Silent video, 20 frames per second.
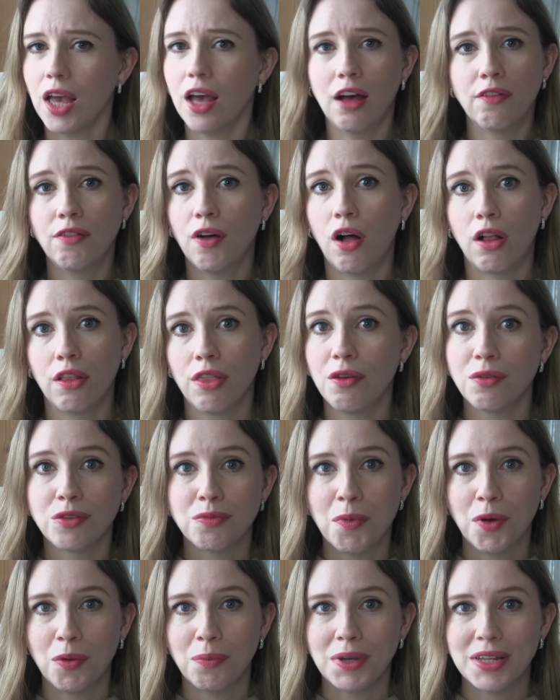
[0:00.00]
of all
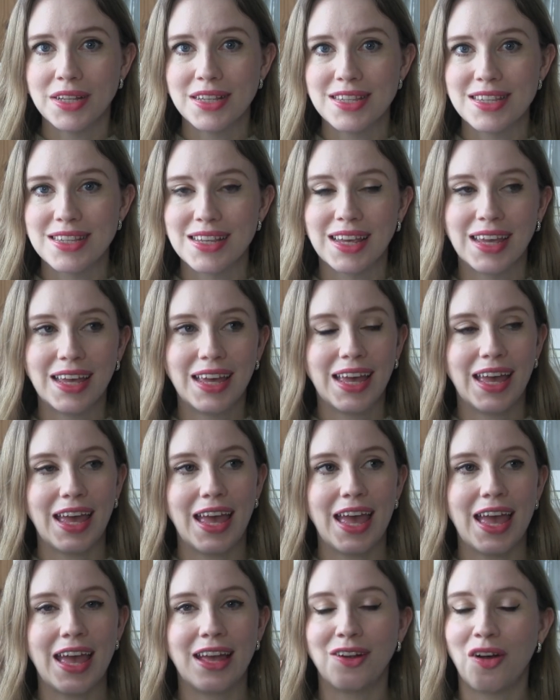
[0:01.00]
those moments,
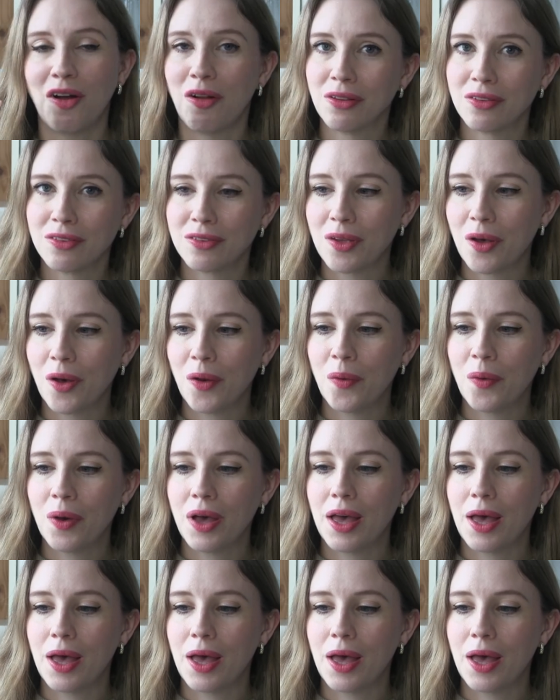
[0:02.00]
and also